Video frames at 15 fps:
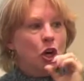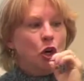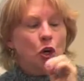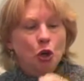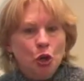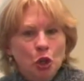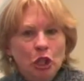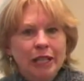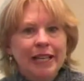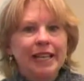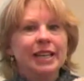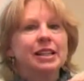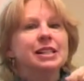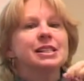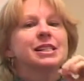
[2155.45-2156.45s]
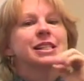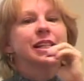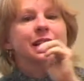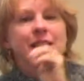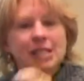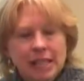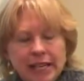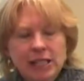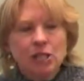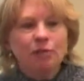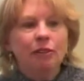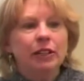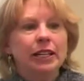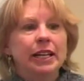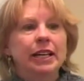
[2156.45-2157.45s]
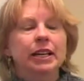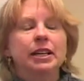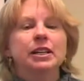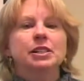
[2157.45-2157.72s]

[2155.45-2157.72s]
early, successfully,